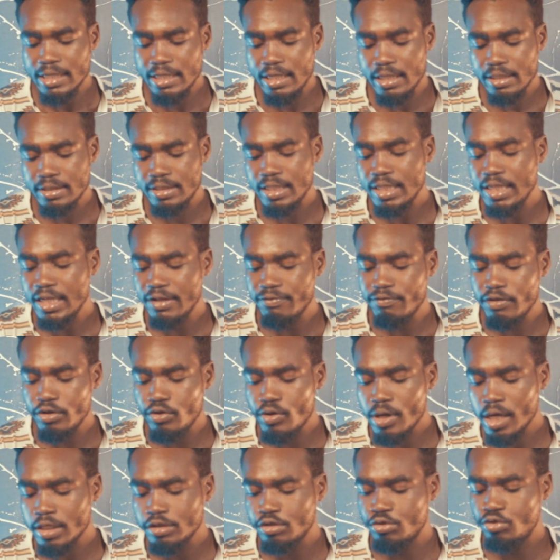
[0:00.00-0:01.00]
These
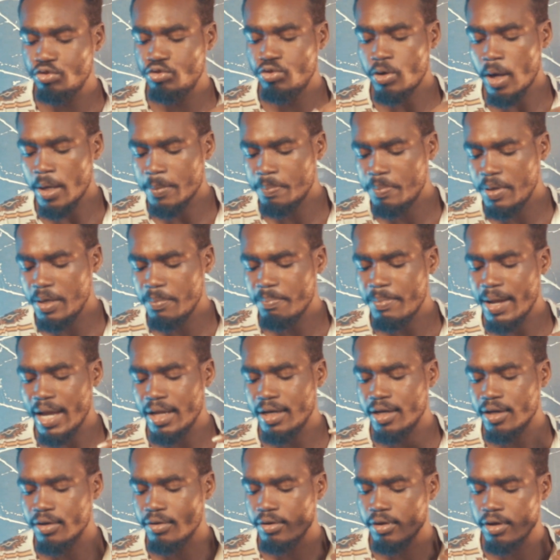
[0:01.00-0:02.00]
individuals dragged me
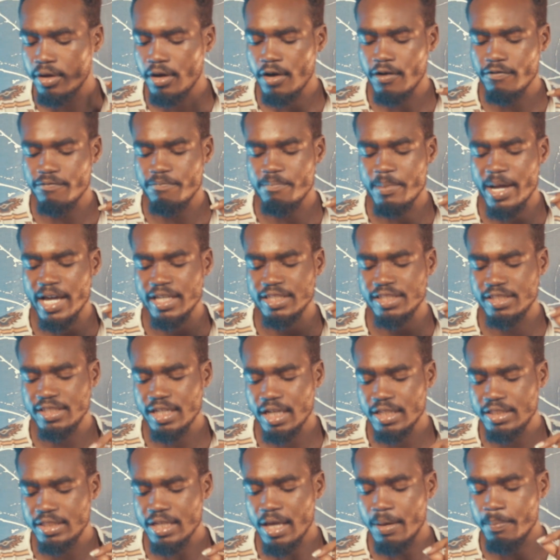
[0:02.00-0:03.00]
by the collar of my
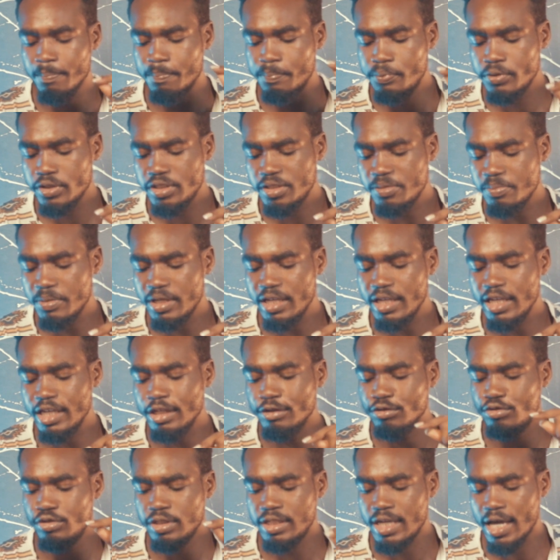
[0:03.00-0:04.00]
shirt and pushed me
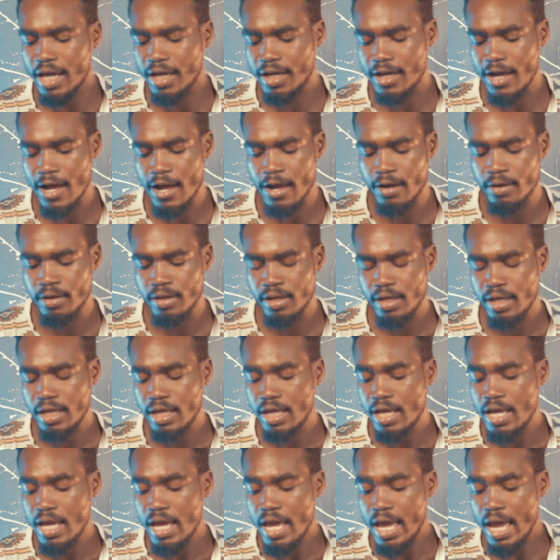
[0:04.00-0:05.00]
into their car.
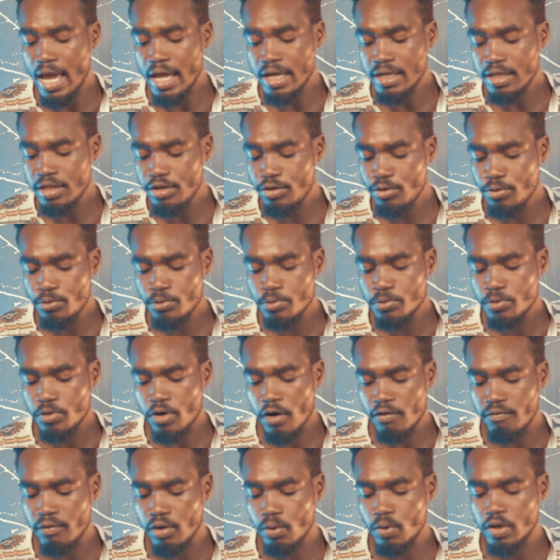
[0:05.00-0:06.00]
A new
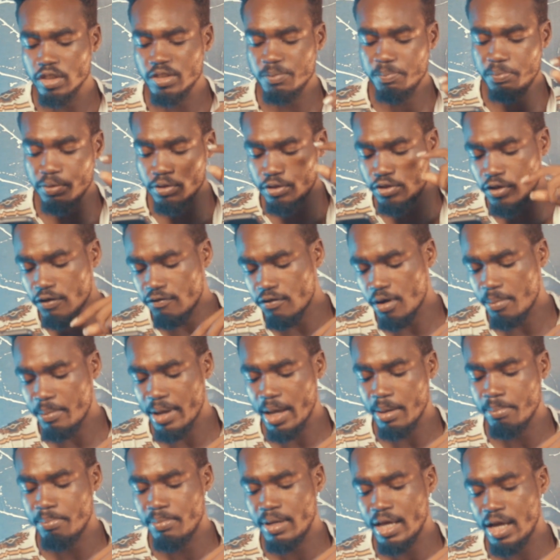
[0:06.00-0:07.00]
cover was put over
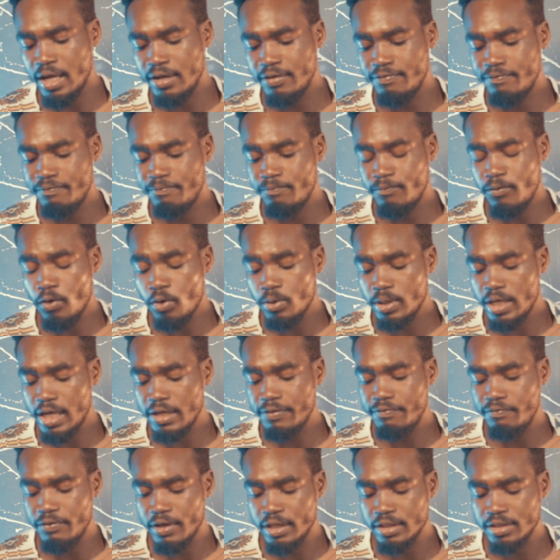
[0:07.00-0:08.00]
my
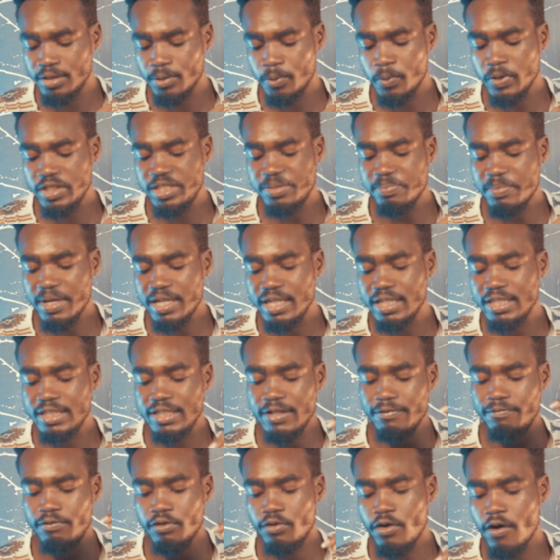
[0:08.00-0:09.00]
blindfolded face, which made
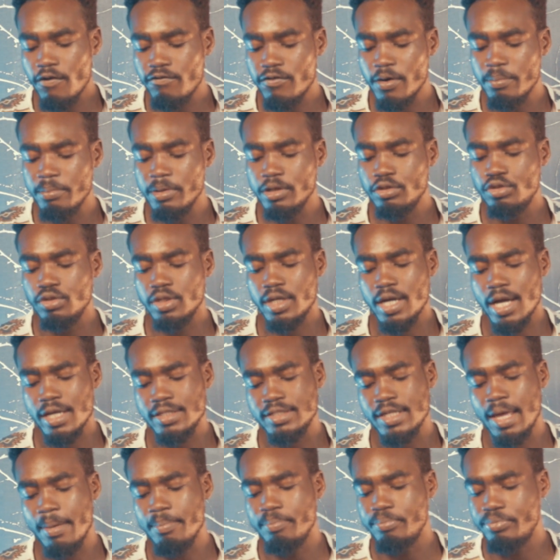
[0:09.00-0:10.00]
it difficult for me to
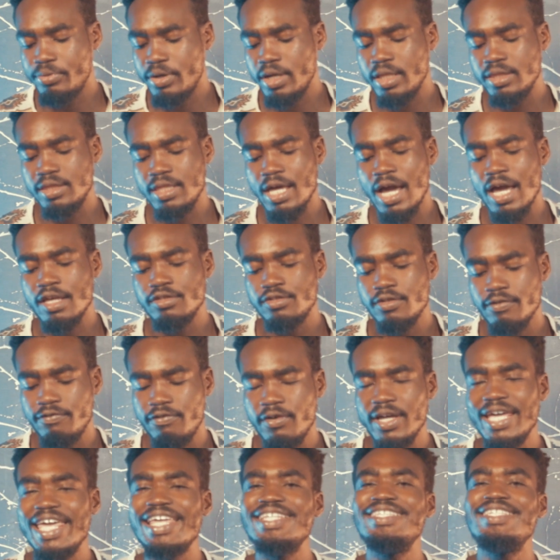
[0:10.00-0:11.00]
catch some breath. I
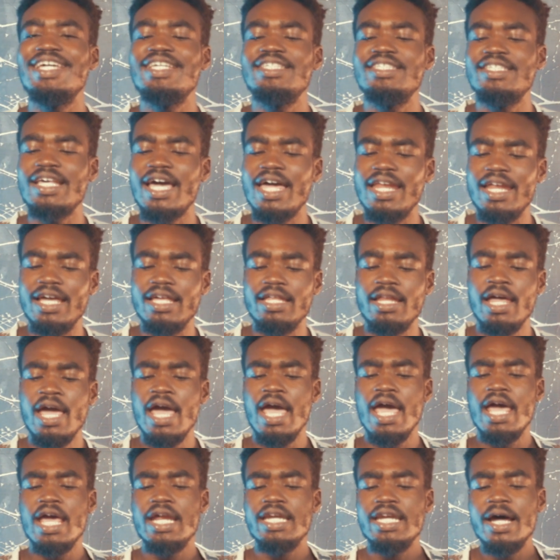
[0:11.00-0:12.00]
suffocated silently.
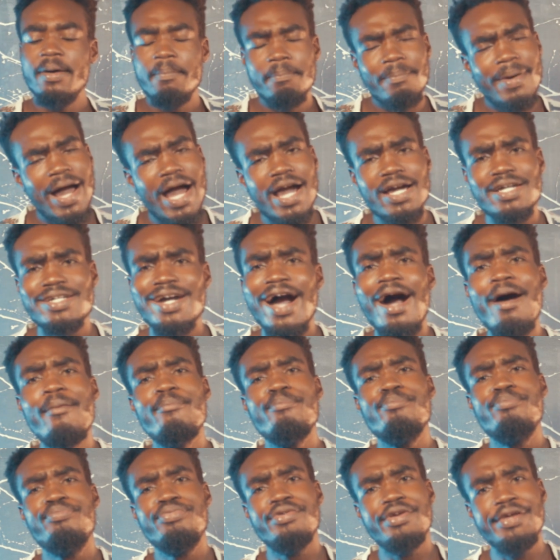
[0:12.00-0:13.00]
The man
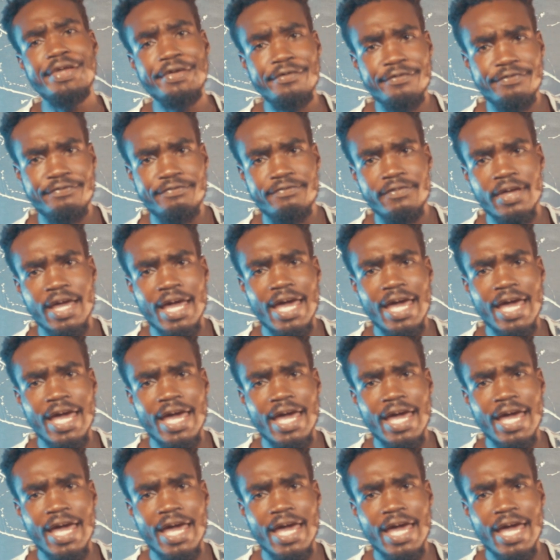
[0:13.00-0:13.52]
can't breathe.